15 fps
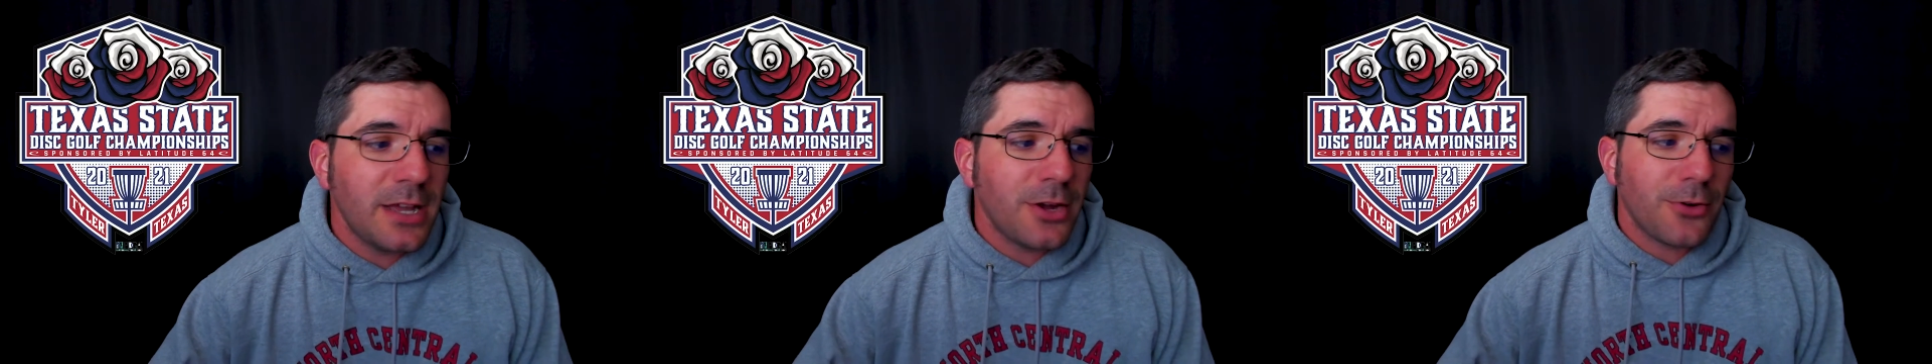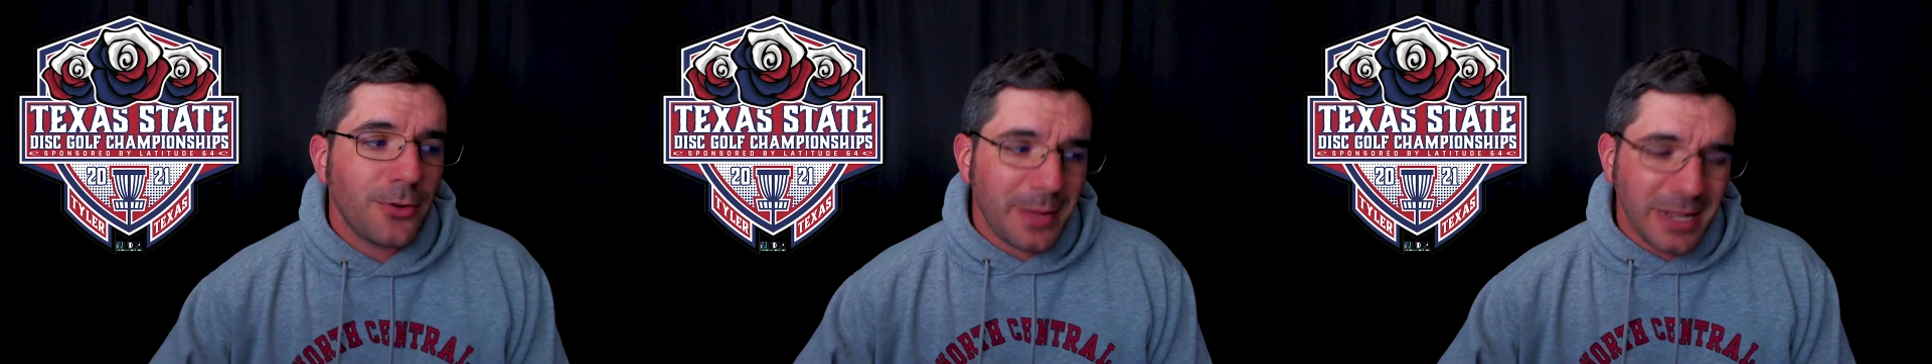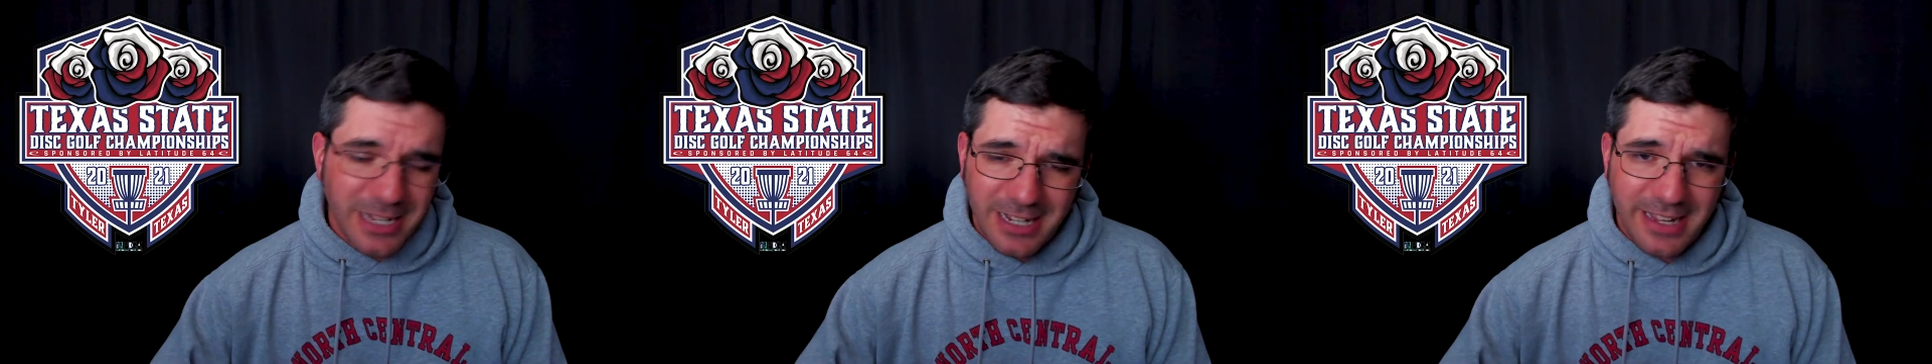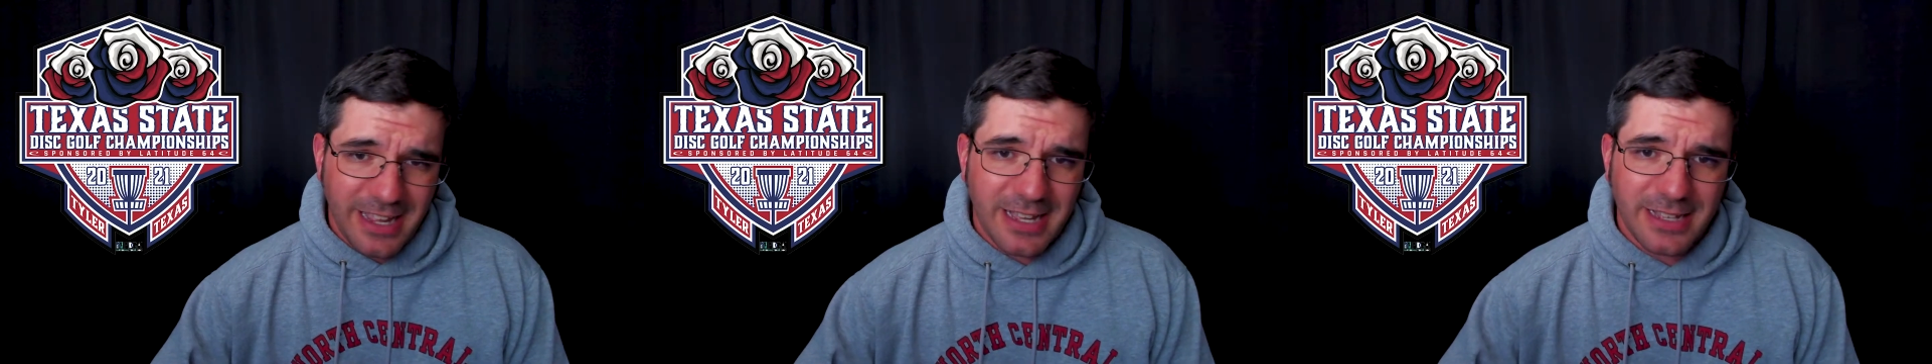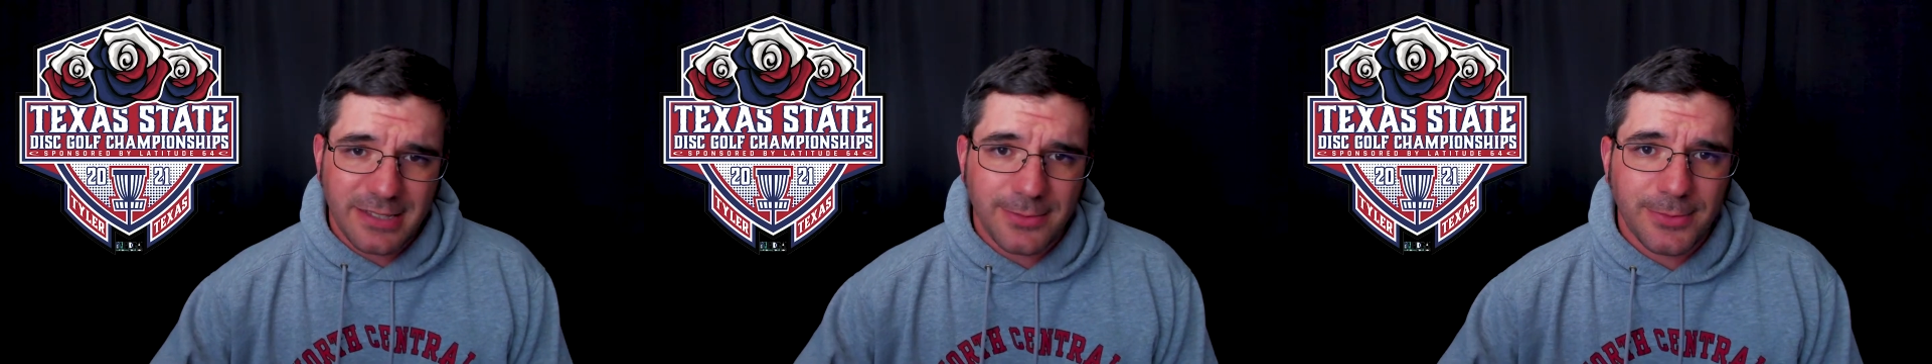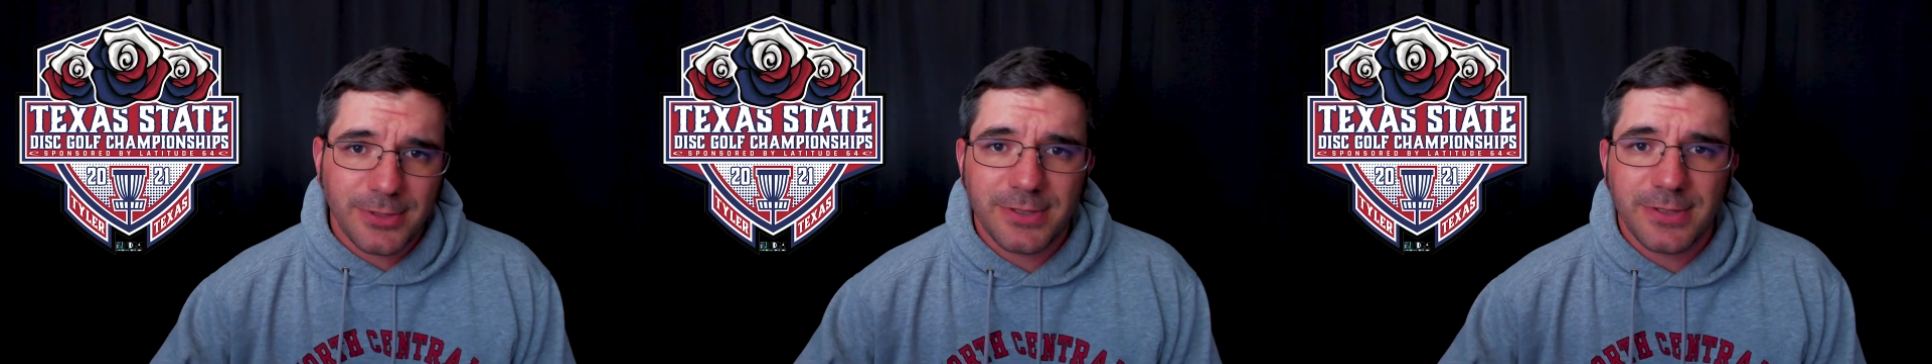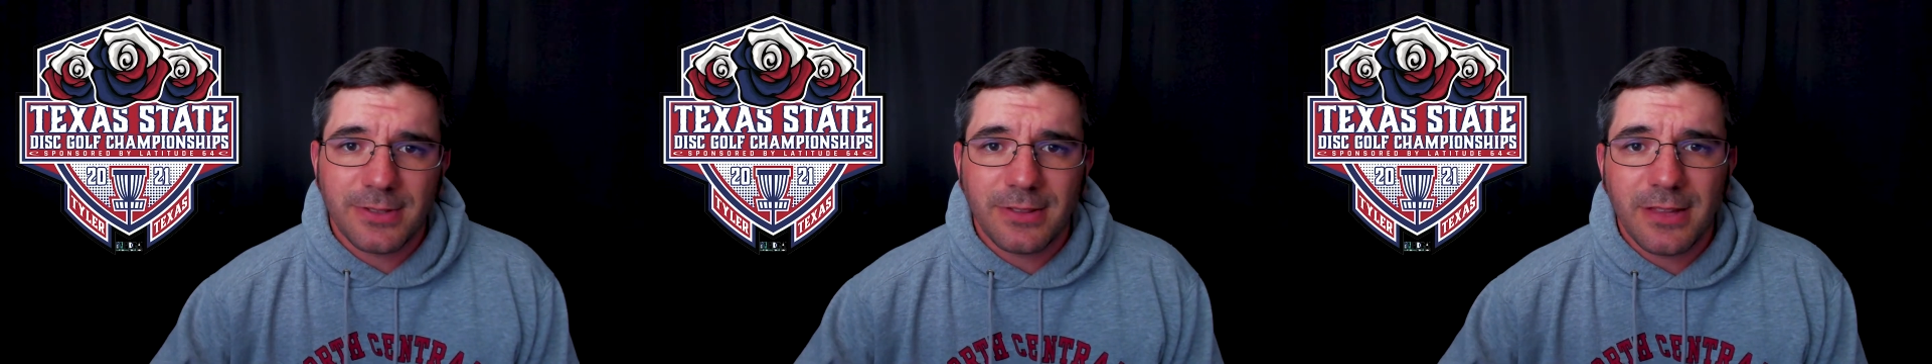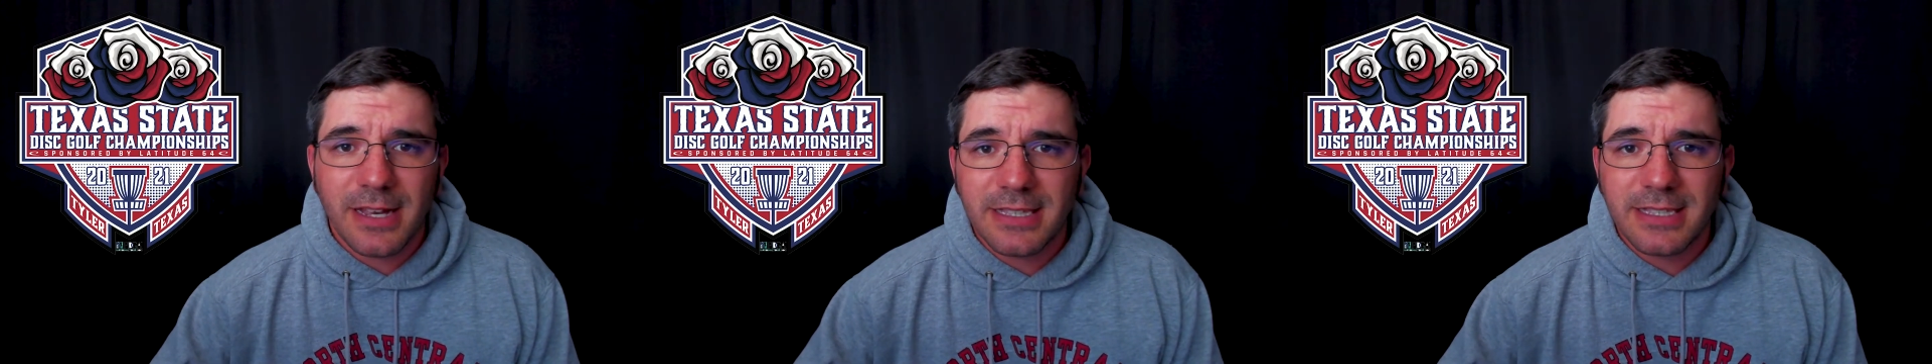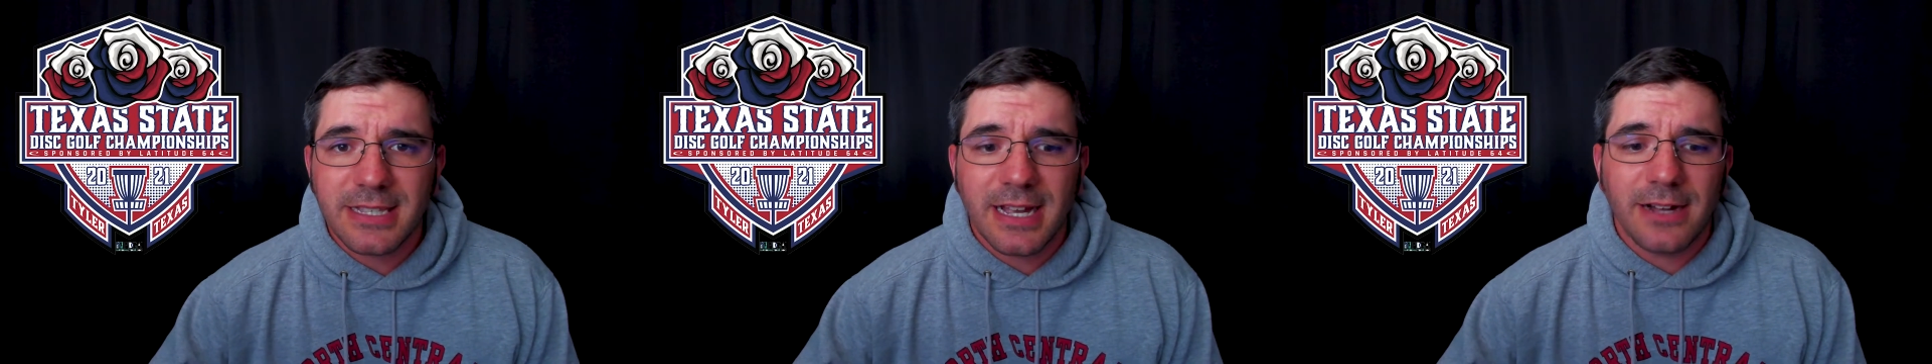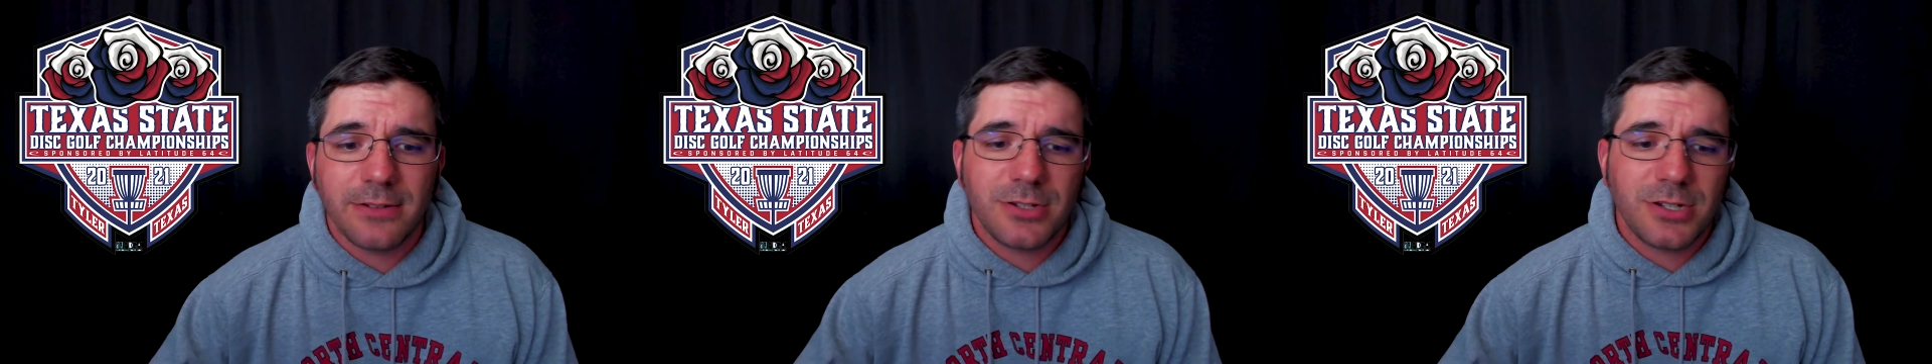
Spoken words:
Rebecca Cox was lights out.